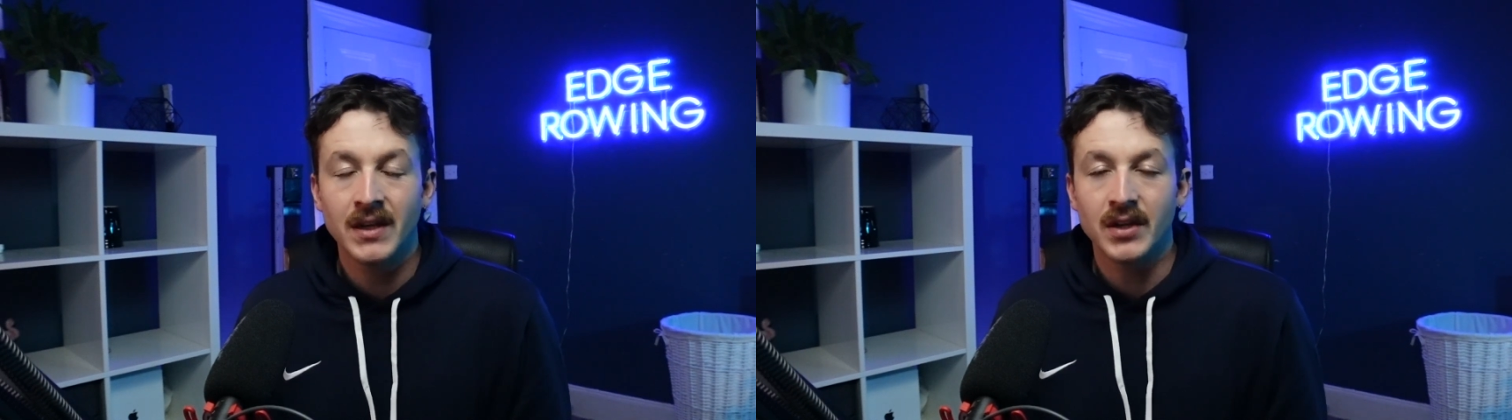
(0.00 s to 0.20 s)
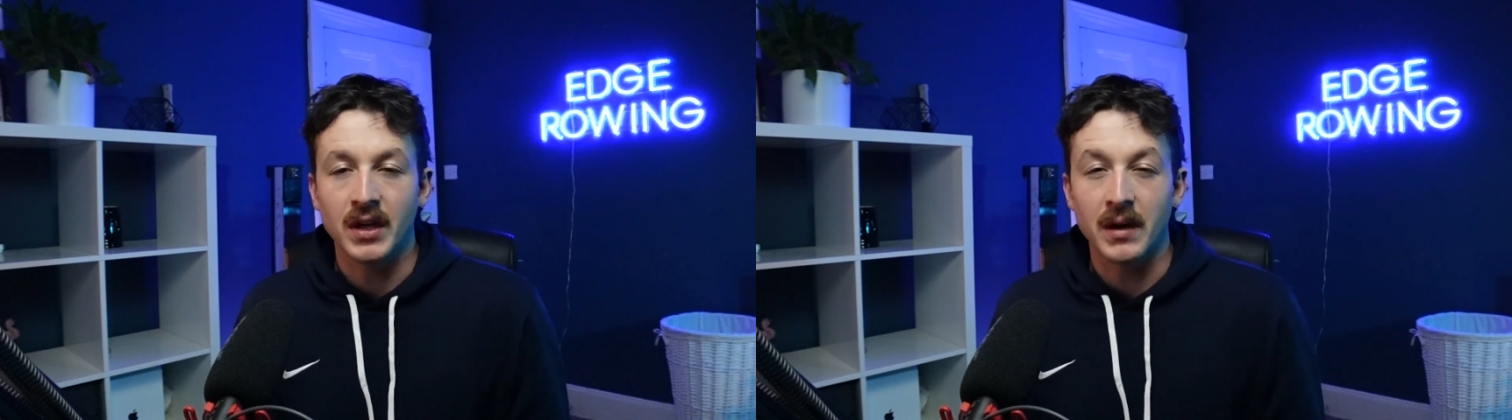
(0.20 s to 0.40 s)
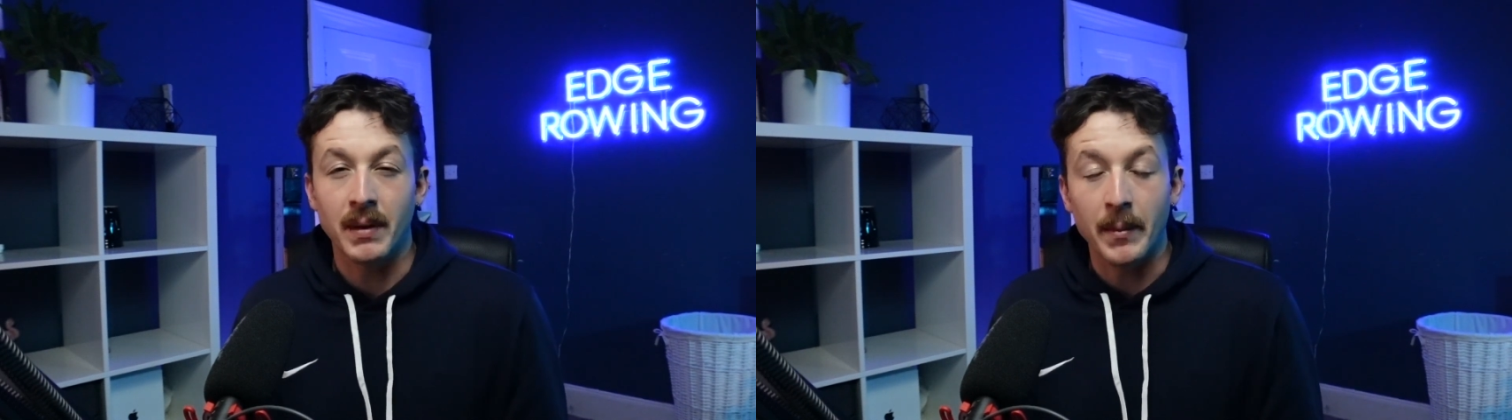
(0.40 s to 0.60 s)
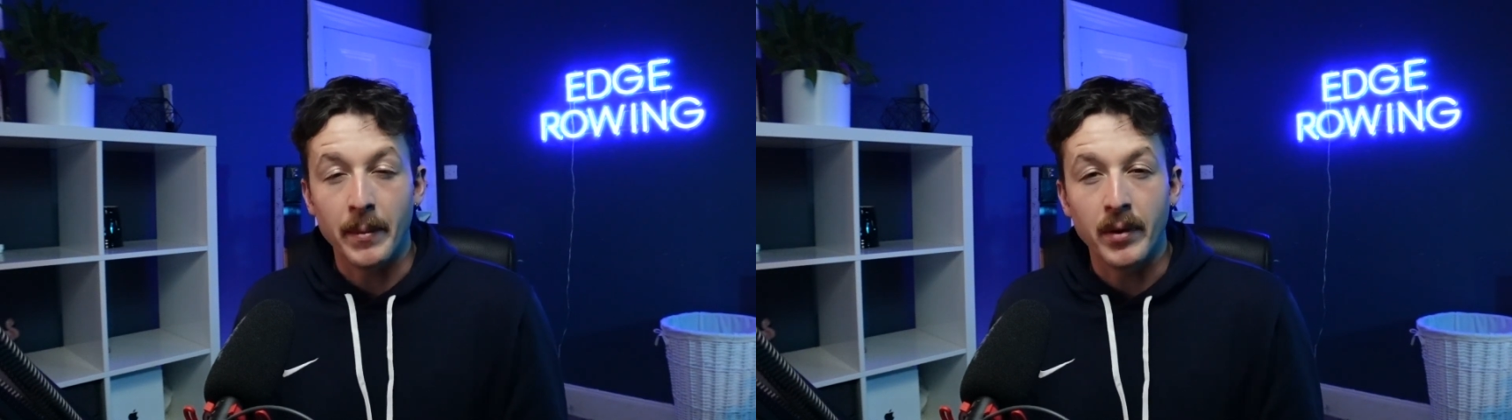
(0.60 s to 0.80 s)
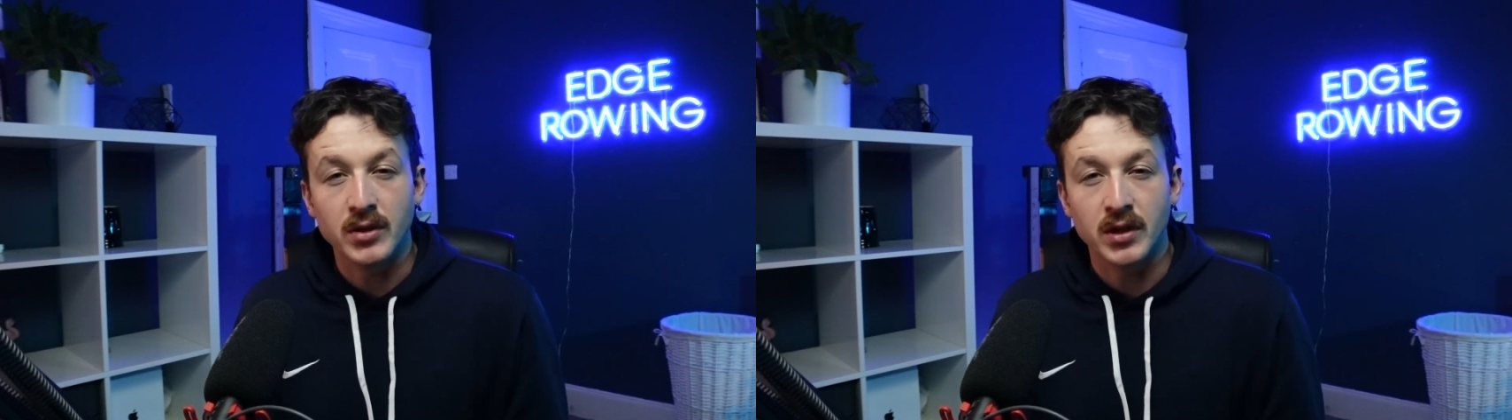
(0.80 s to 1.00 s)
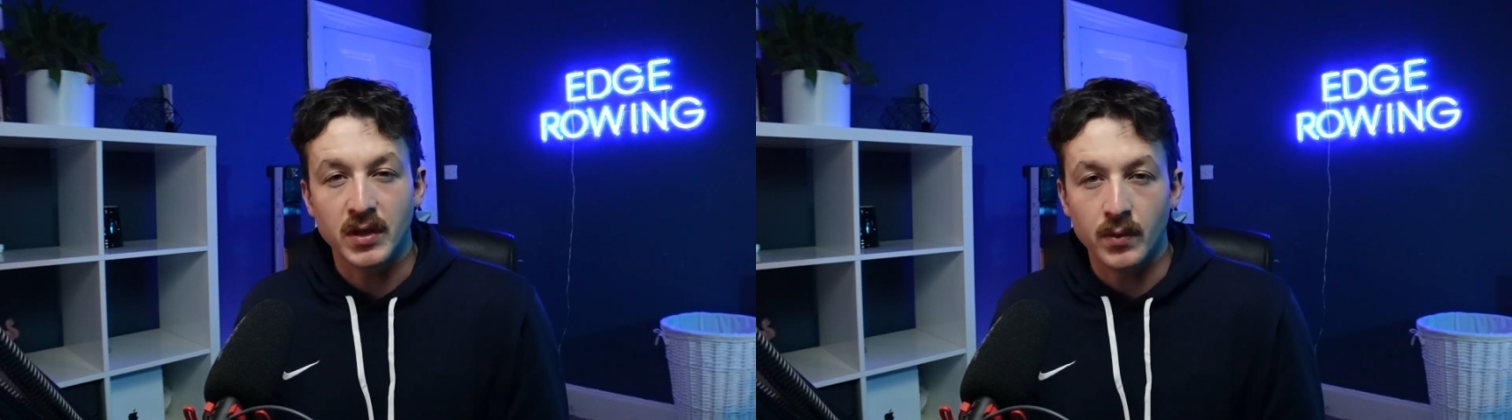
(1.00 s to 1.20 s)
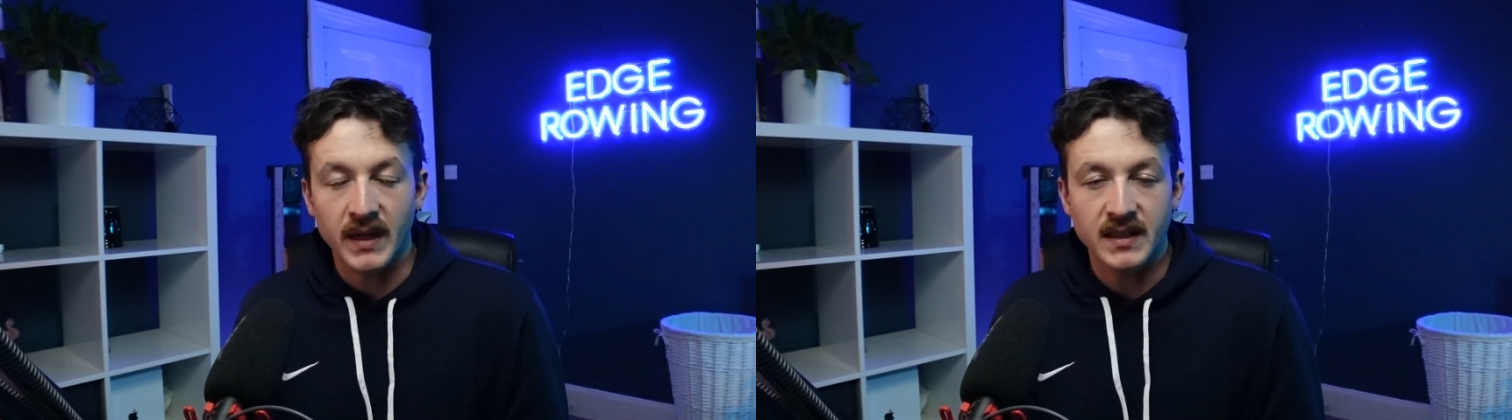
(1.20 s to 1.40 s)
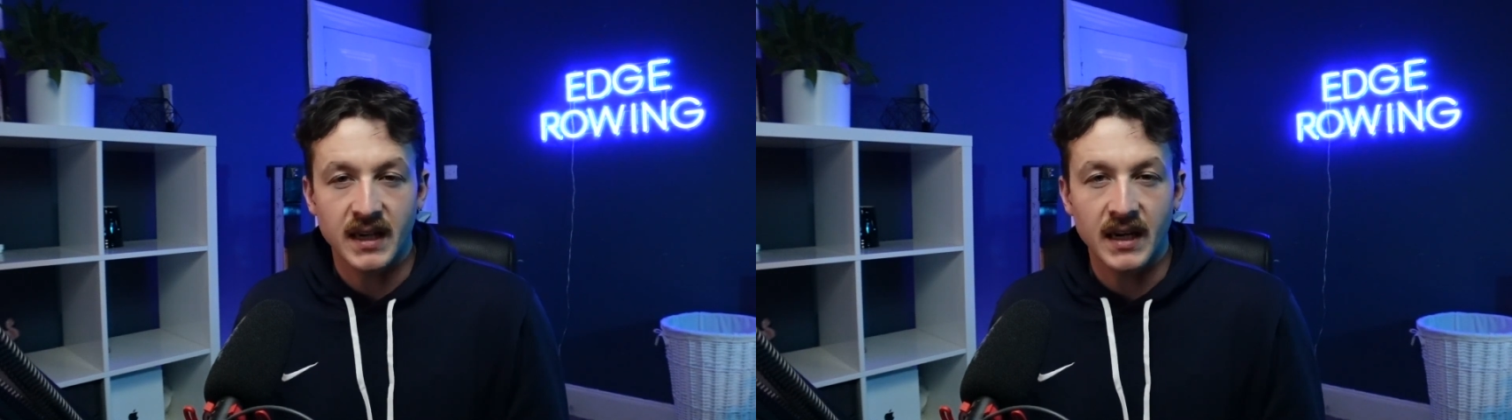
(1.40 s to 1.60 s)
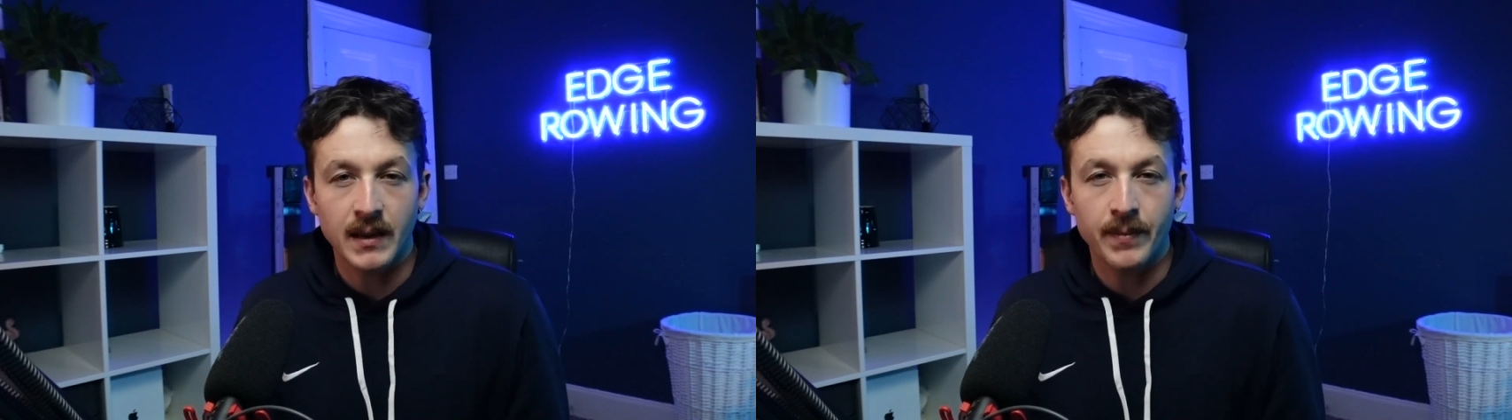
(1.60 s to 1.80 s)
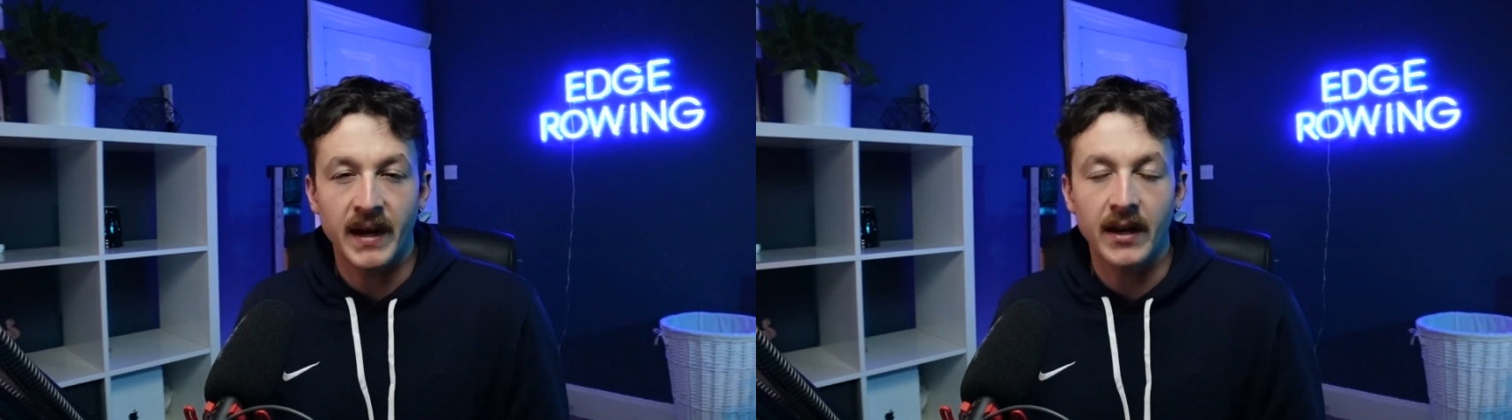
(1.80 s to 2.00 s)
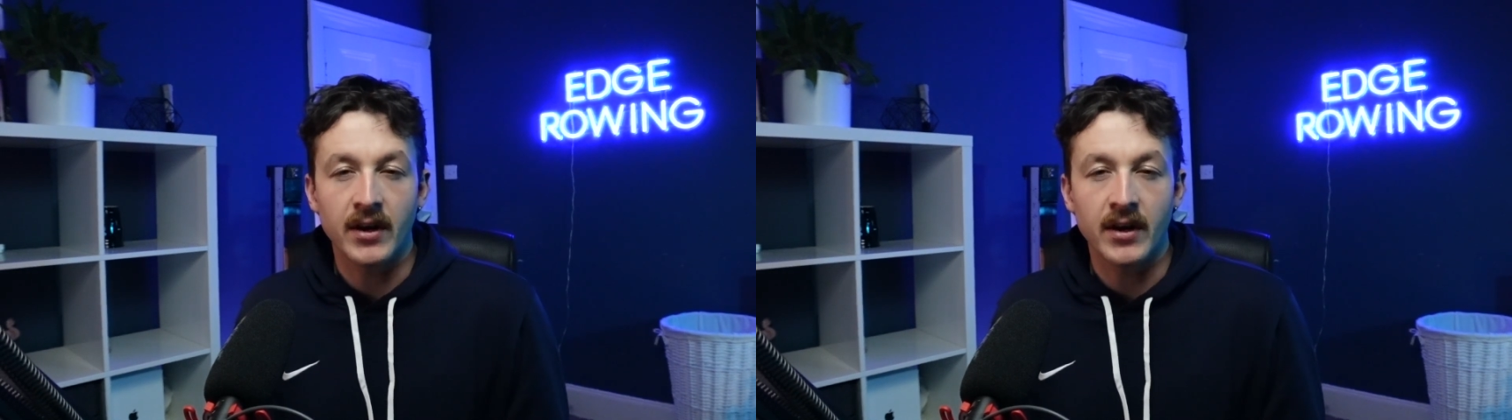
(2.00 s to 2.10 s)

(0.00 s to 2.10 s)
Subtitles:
you can maybe push on your weights there depending